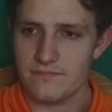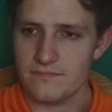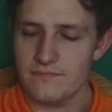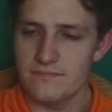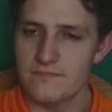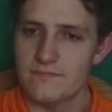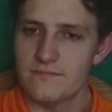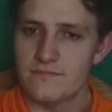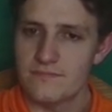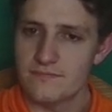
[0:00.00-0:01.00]

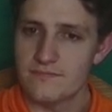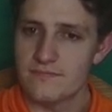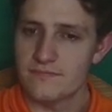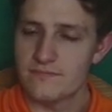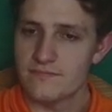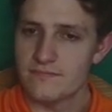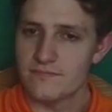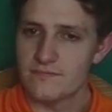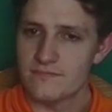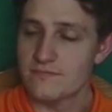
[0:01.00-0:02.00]

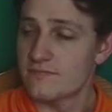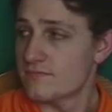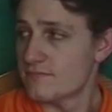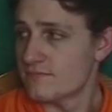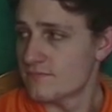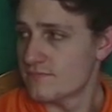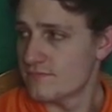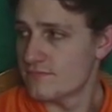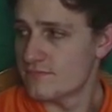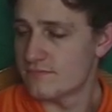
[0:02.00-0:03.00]

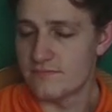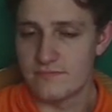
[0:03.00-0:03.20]
(silent)